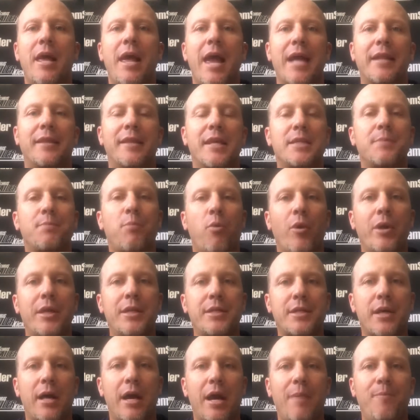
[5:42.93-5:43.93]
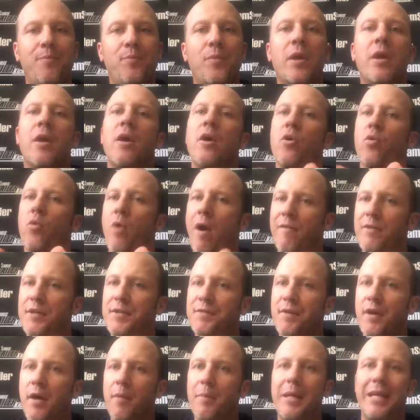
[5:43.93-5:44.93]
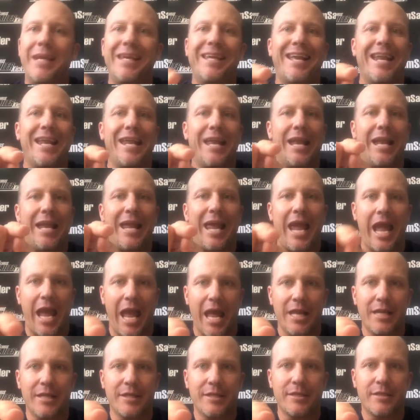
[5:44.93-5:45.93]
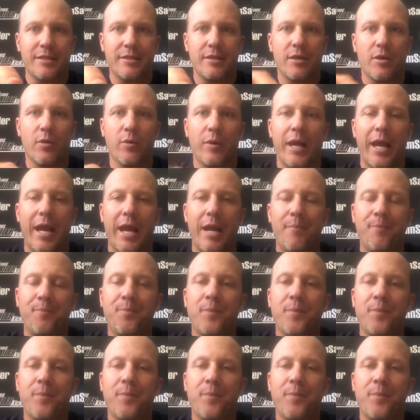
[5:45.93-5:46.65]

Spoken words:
At this point in time, whoever's filming can hit end, okay?